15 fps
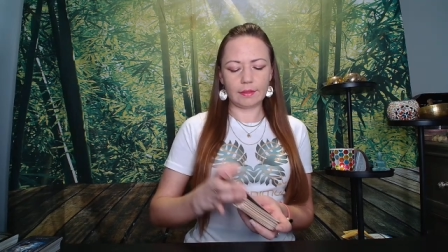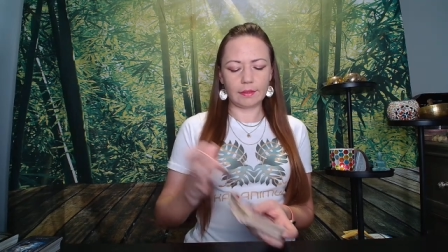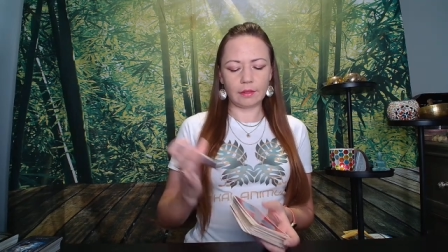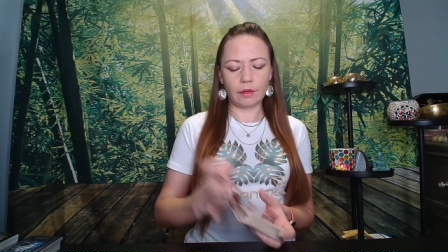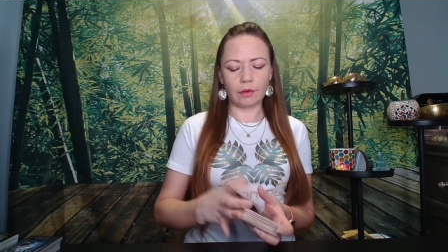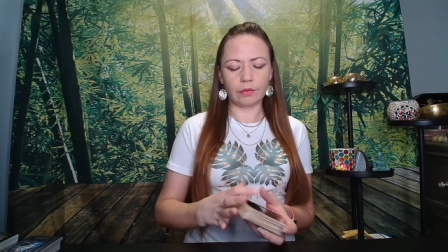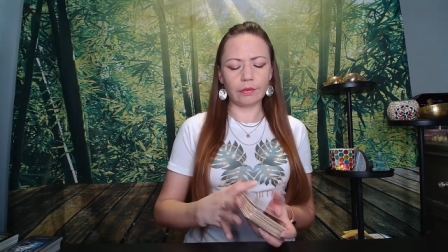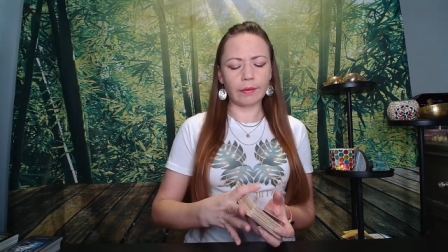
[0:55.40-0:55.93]

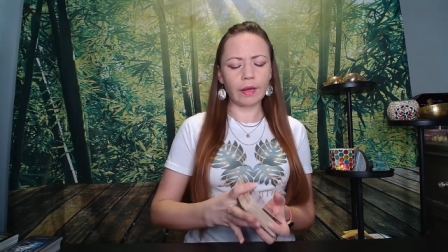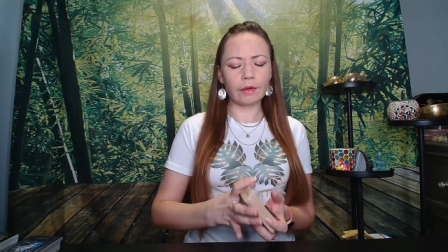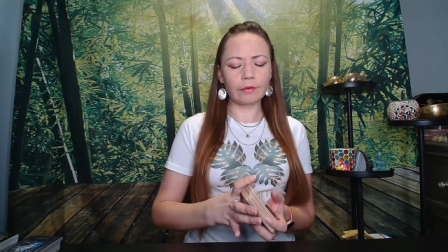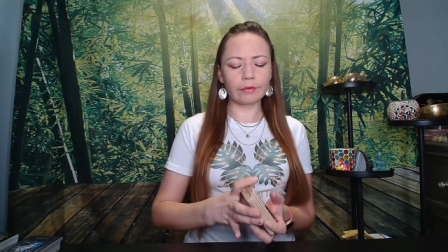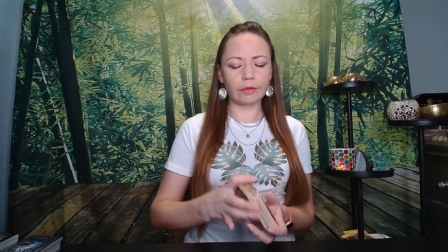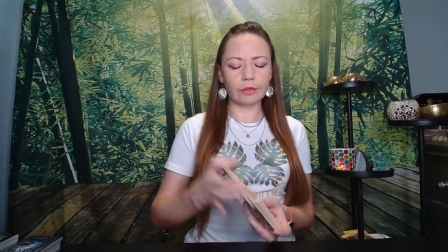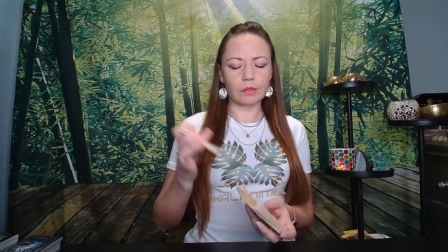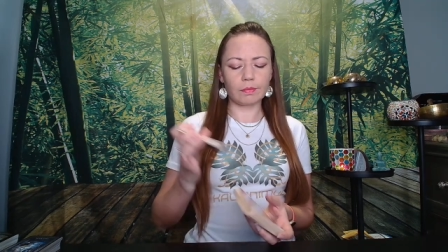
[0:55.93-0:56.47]
No, there are
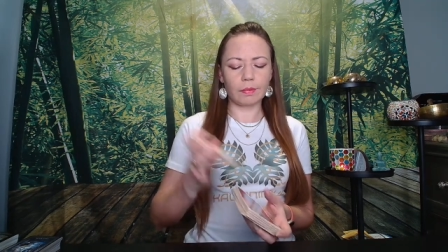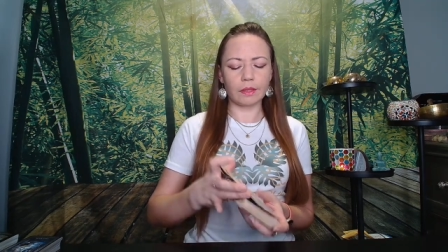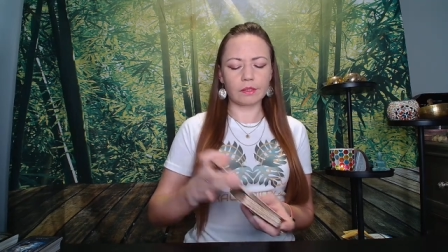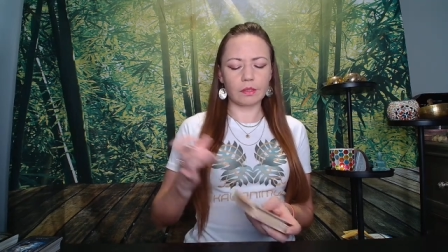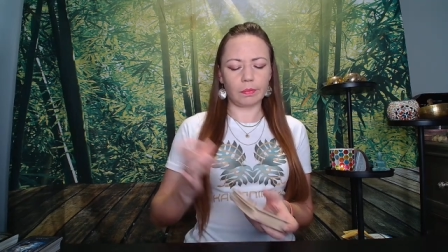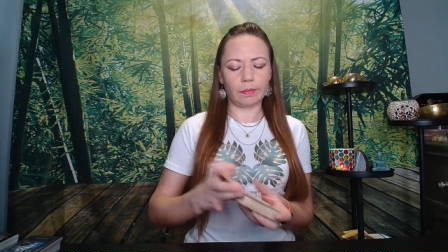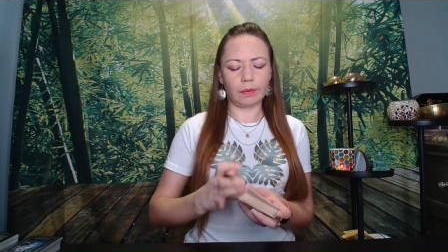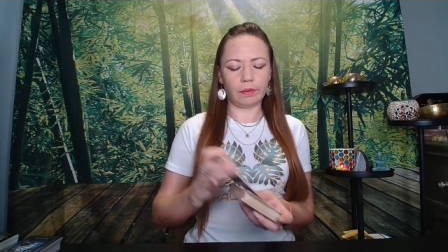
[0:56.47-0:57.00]
of course
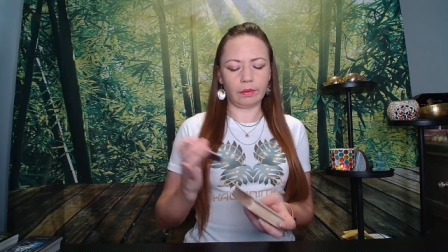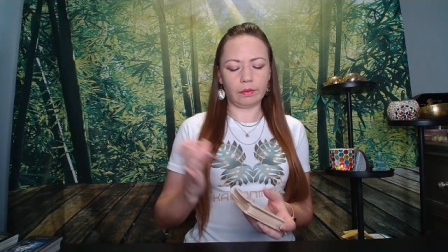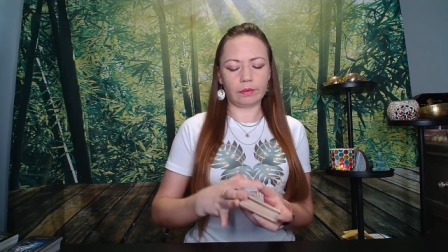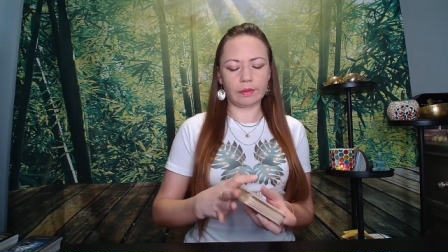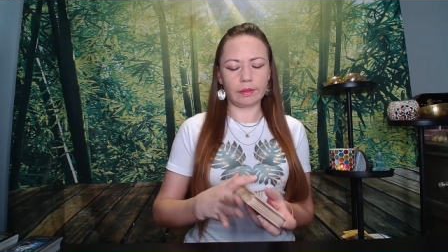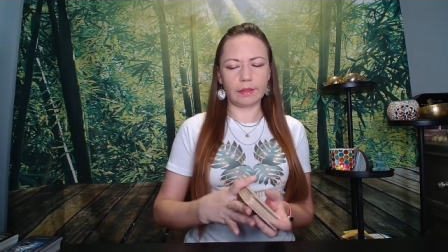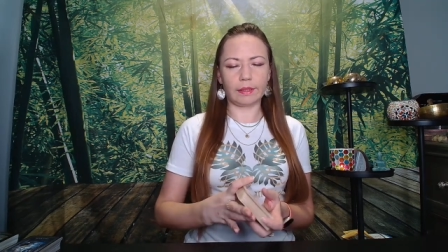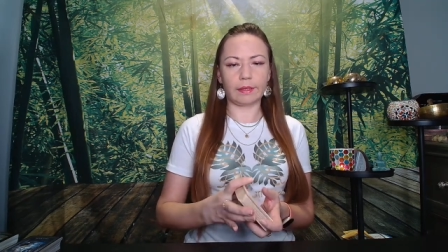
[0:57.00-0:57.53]
multiple